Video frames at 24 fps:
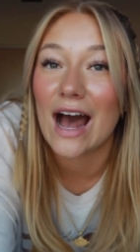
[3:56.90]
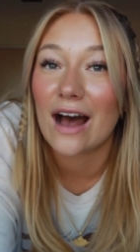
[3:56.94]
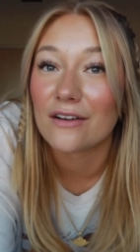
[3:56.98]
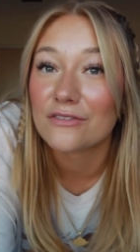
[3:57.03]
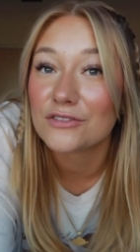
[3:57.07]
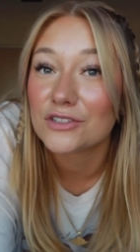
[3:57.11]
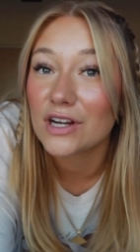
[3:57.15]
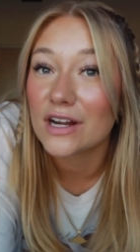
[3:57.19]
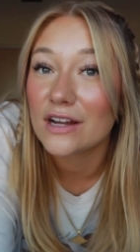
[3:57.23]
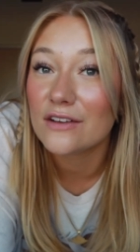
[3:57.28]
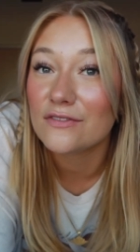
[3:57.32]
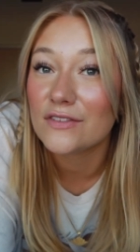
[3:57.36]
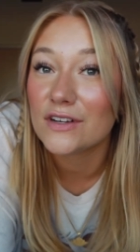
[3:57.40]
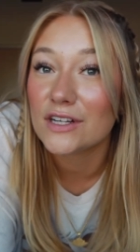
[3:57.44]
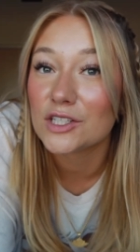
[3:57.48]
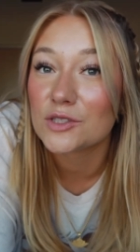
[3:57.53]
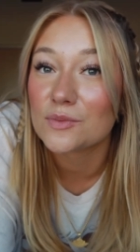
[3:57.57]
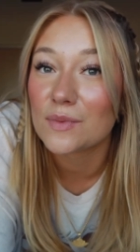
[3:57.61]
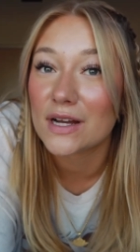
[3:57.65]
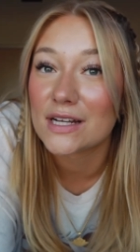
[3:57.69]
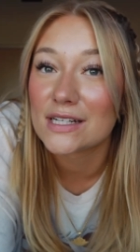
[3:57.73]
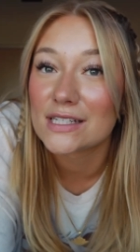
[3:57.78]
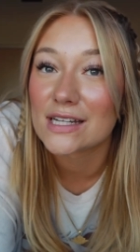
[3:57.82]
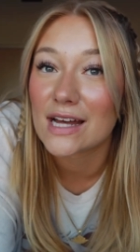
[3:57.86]
after I
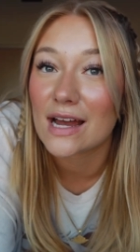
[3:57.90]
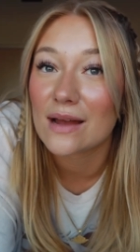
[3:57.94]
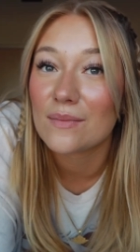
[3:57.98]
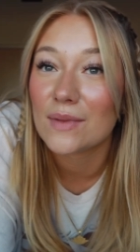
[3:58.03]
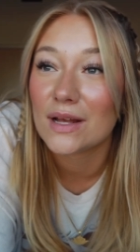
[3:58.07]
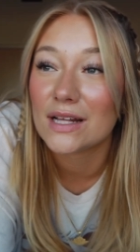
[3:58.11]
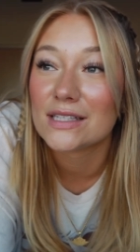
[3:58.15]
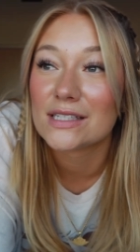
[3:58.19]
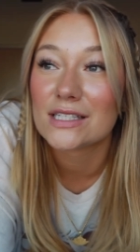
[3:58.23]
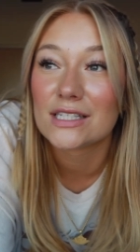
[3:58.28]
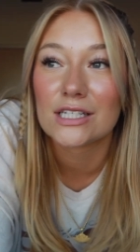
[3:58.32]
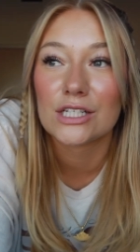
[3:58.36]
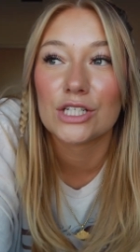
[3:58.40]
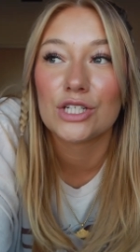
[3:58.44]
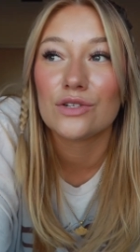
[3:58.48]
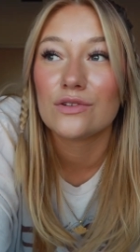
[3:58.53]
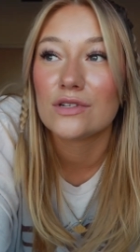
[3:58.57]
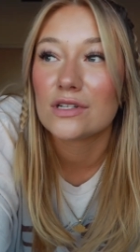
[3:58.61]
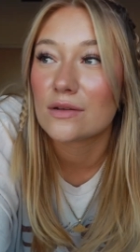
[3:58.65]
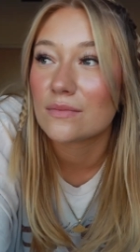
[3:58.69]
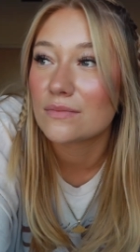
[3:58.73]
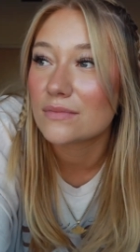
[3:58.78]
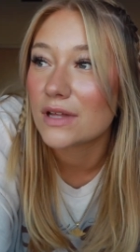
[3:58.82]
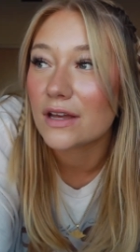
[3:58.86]
finish my assignments to do
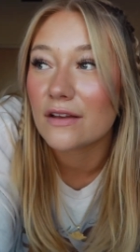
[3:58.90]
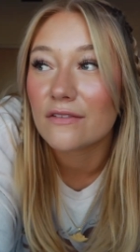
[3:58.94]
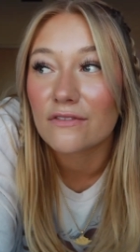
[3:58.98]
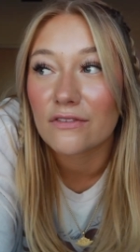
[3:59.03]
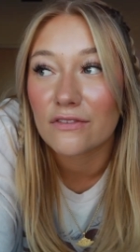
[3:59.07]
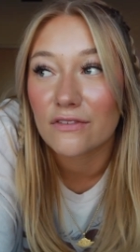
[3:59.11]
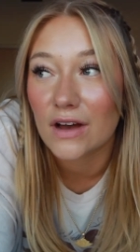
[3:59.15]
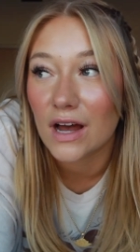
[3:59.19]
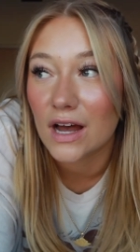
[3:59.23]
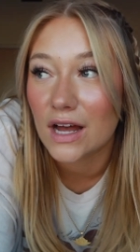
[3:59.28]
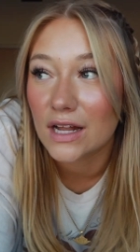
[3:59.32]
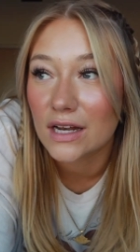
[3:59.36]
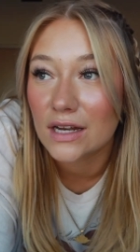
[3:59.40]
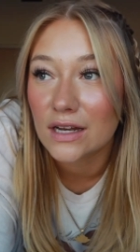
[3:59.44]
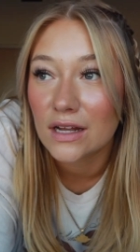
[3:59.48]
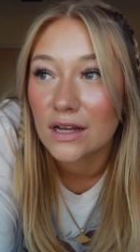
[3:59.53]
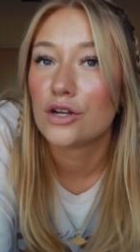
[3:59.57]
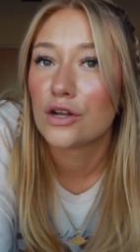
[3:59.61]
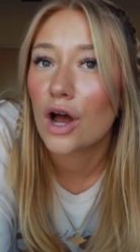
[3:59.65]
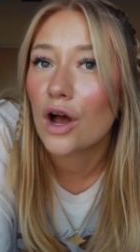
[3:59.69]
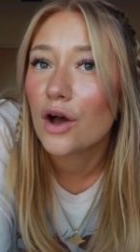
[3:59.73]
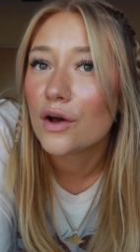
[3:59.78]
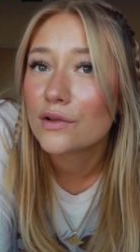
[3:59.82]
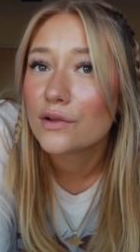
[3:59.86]
something fun, not